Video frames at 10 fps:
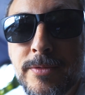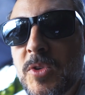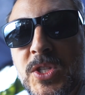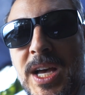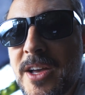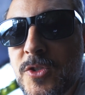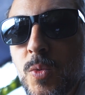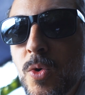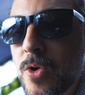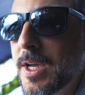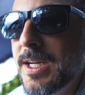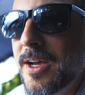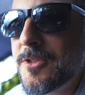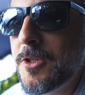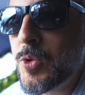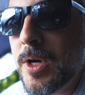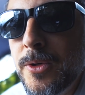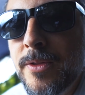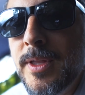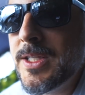Because as you work and as you try
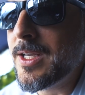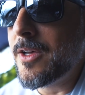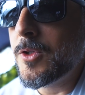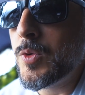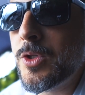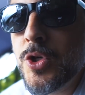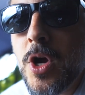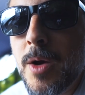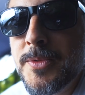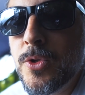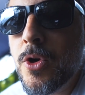new things, as you switch jobs,